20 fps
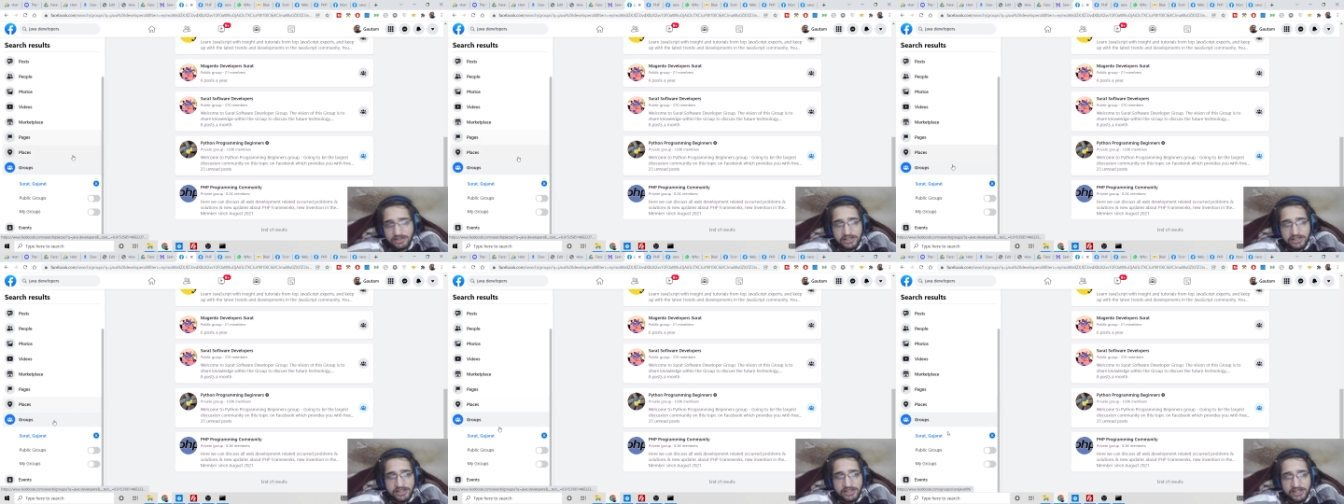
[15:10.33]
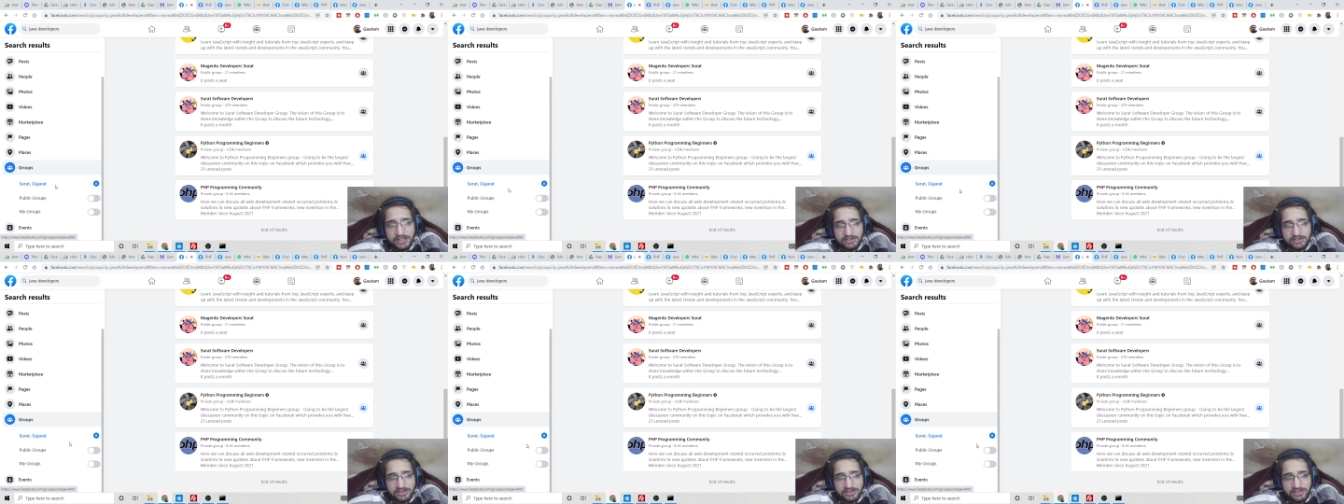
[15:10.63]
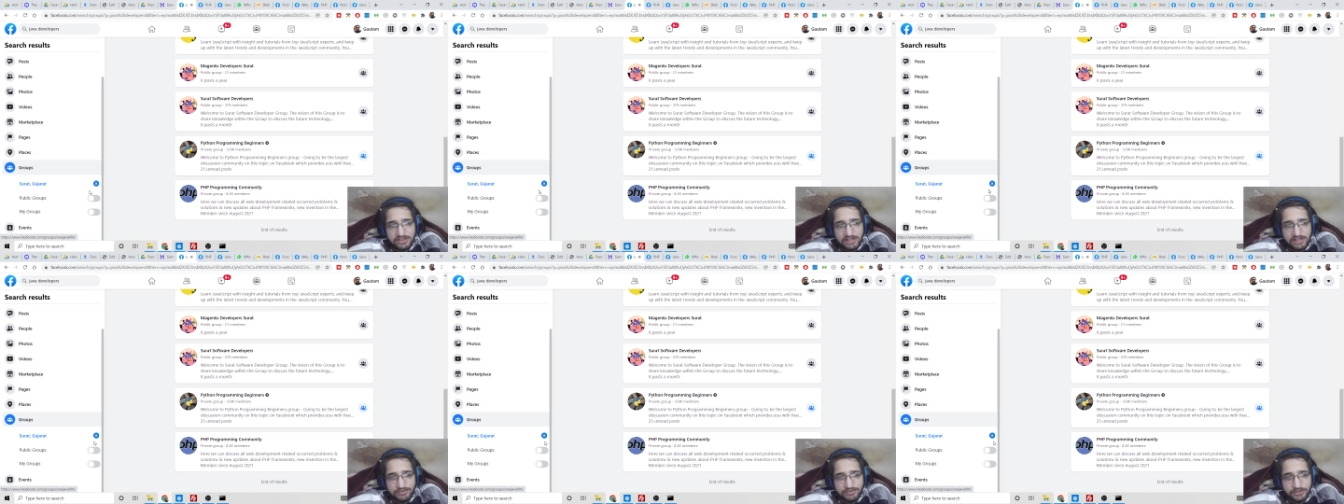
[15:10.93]
increase the
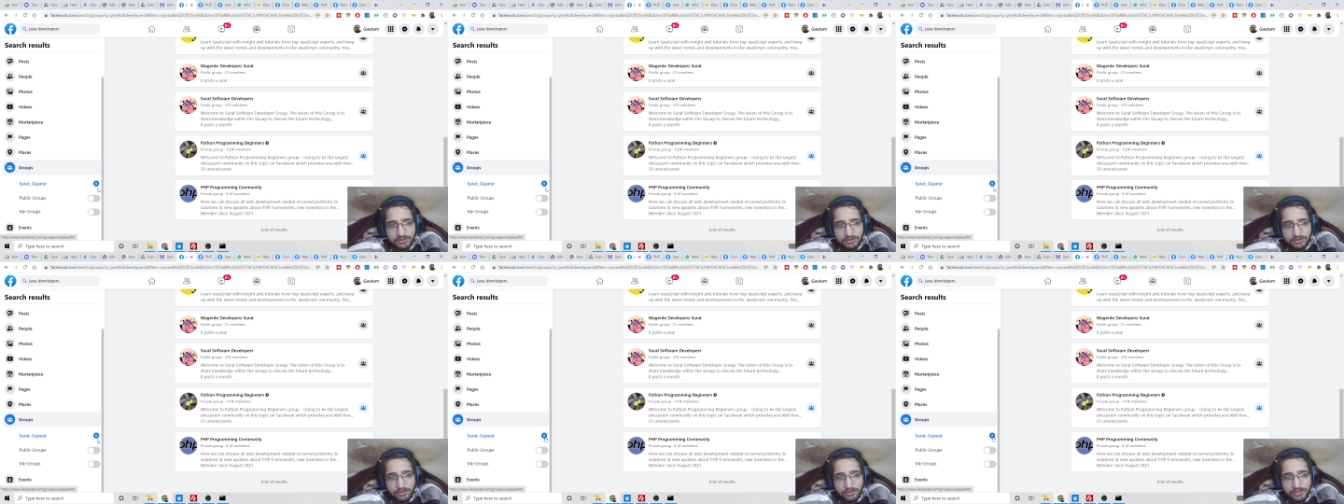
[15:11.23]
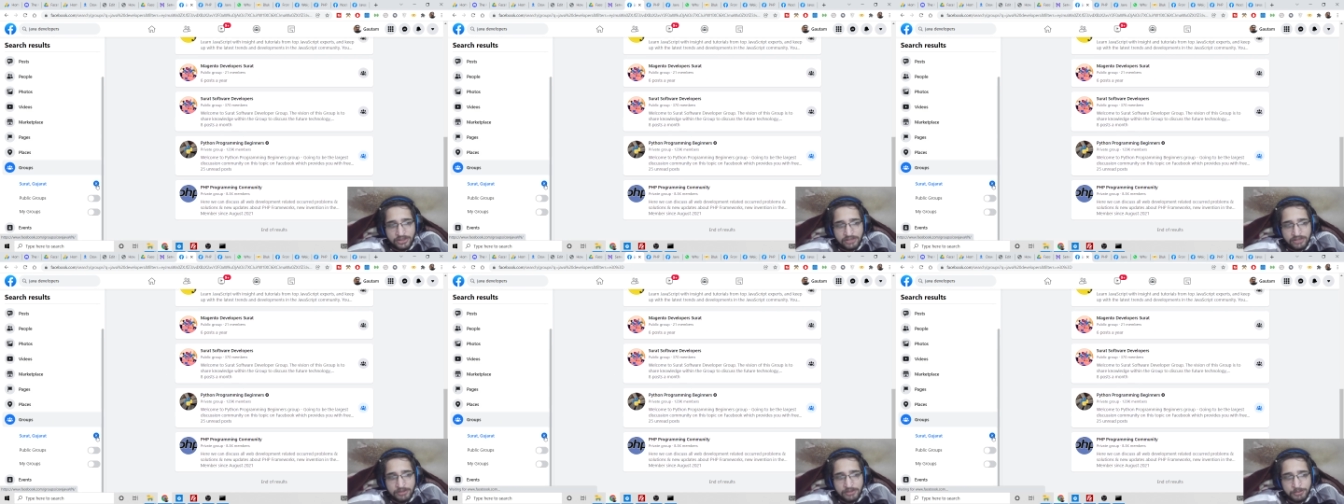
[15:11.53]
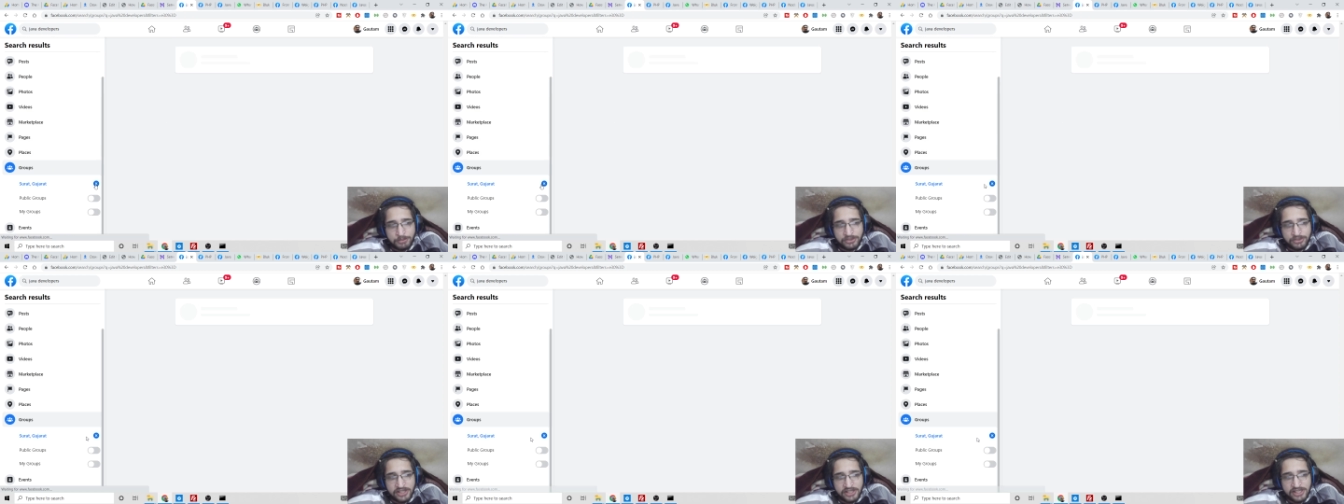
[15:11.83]
traffic on your
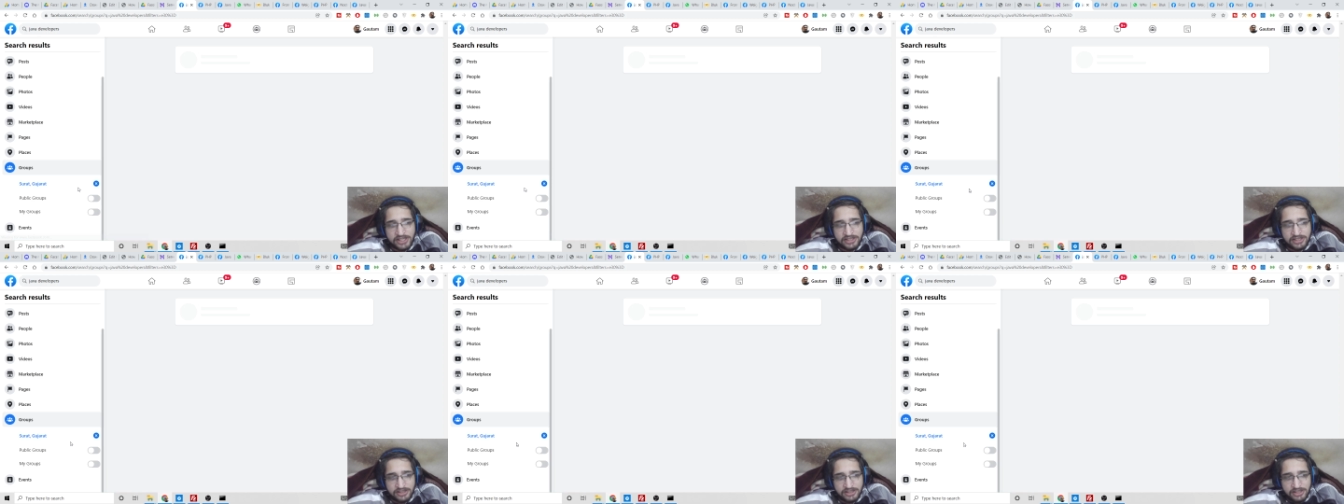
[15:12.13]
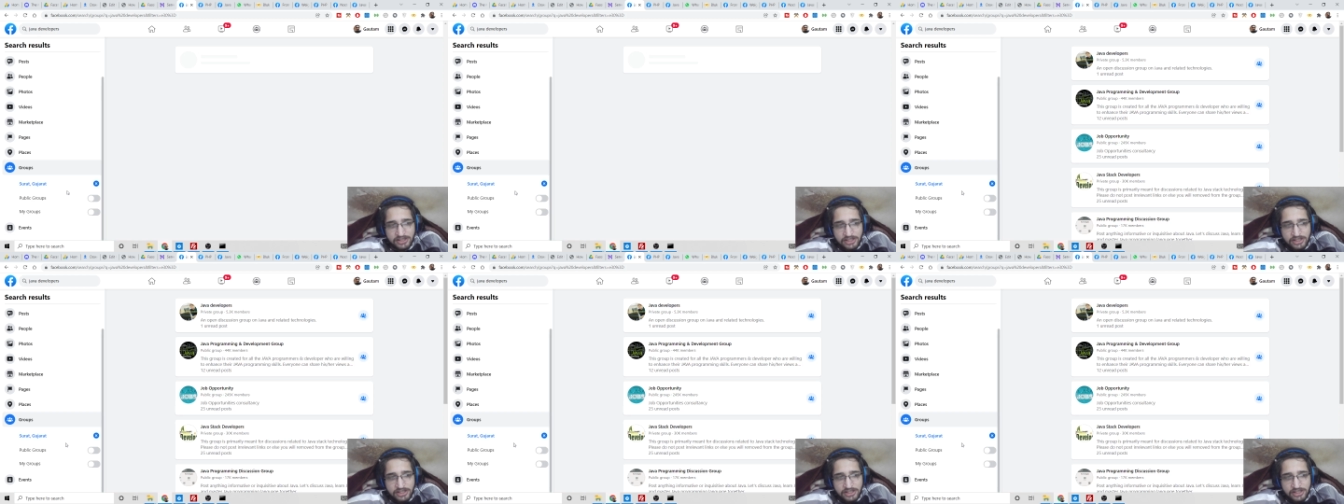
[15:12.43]
website